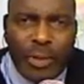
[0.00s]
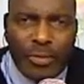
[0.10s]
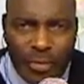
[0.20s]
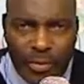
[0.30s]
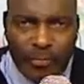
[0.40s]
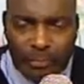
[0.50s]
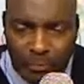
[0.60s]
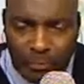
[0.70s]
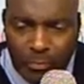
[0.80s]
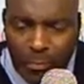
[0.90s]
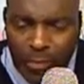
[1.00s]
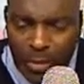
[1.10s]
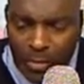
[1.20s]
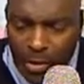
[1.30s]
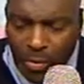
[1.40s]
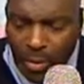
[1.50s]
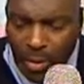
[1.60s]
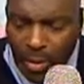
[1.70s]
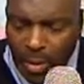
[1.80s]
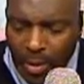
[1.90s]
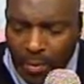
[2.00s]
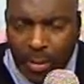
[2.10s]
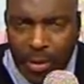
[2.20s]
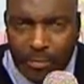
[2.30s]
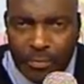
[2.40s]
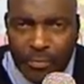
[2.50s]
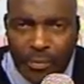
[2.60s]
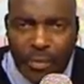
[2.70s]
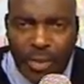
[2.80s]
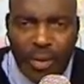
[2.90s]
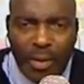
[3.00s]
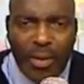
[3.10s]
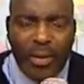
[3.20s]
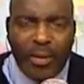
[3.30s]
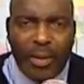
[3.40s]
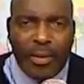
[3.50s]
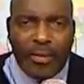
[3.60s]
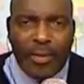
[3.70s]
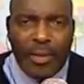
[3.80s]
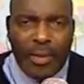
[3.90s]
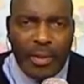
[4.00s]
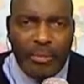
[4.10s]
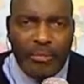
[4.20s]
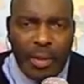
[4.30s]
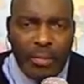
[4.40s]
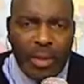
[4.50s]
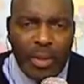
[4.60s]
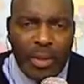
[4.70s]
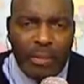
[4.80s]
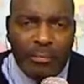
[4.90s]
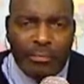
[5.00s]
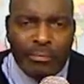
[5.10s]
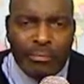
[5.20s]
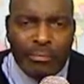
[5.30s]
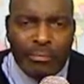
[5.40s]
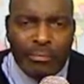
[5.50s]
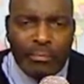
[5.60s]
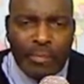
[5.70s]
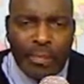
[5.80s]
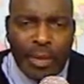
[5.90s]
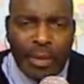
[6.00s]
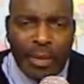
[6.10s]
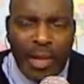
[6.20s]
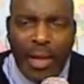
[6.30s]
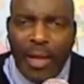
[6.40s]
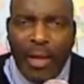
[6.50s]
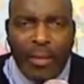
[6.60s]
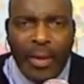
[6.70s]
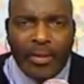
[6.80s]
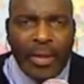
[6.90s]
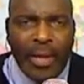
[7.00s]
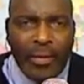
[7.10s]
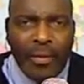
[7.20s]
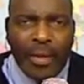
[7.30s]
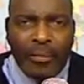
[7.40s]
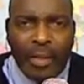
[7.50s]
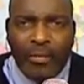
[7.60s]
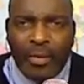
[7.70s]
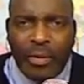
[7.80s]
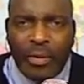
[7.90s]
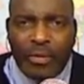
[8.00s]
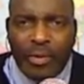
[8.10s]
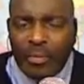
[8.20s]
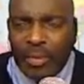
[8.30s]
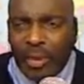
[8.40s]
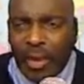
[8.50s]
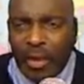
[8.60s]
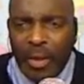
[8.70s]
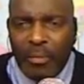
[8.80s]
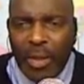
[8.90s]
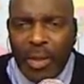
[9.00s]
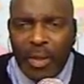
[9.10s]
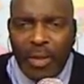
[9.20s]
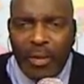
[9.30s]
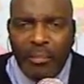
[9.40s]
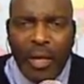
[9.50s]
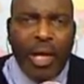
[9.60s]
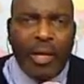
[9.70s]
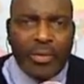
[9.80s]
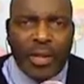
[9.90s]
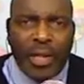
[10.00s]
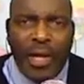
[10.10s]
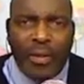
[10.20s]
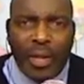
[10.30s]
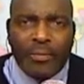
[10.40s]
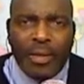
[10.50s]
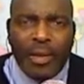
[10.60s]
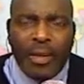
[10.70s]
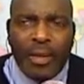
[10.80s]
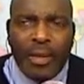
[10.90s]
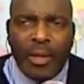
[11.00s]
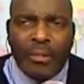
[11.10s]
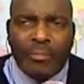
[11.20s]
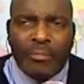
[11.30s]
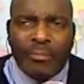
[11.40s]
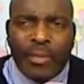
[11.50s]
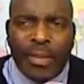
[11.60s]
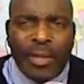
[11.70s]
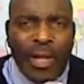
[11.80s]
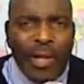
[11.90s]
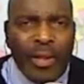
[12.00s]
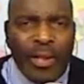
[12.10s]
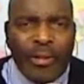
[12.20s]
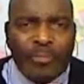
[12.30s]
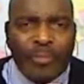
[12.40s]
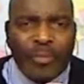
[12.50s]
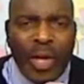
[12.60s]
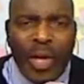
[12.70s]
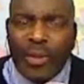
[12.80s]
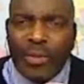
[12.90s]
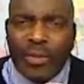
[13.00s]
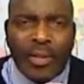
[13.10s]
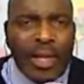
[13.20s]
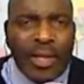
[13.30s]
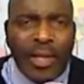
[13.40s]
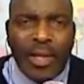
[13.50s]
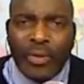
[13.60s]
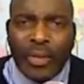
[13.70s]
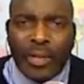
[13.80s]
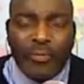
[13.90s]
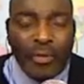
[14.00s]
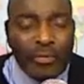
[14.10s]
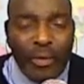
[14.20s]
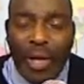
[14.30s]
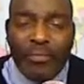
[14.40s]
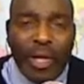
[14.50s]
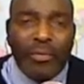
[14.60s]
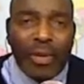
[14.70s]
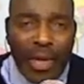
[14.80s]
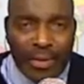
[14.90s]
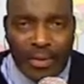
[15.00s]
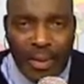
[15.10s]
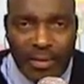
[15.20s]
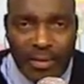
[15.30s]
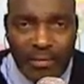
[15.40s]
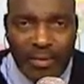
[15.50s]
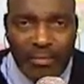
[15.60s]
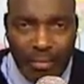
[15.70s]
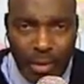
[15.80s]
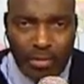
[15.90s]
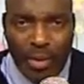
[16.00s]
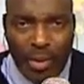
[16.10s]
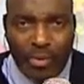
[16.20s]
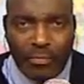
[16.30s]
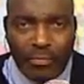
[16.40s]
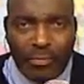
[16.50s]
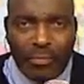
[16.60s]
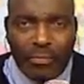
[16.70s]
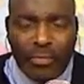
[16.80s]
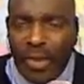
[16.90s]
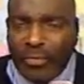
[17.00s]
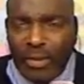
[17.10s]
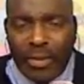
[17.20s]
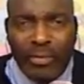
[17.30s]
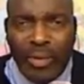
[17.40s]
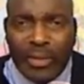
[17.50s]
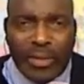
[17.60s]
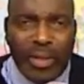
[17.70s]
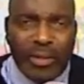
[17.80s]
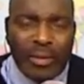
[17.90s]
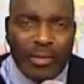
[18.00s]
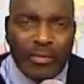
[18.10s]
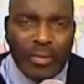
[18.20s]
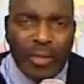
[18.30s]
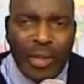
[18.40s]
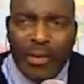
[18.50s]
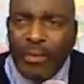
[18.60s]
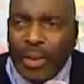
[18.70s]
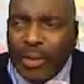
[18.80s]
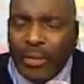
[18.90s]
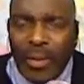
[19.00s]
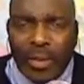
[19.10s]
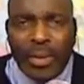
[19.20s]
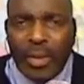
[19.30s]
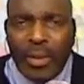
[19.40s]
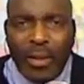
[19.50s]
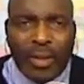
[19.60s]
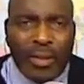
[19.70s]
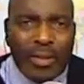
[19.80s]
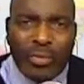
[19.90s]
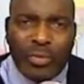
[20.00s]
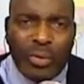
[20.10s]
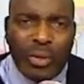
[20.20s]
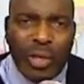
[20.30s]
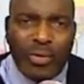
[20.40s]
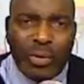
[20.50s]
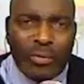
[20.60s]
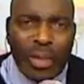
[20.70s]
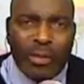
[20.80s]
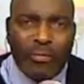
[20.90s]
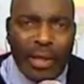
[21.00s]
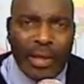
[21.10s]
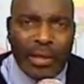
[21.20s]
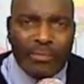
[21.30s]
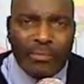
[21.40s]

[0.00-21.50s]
reasons. So, but did it make me? As an athlete, many of you've heard me talk about my life as an athlete, and as an athlete, I just did not like drinking. First of all, I've never liked the taste of it personally. I've just never liked the taste of it. Even when I go out to the clubs, I just order a Coke. I'd fake.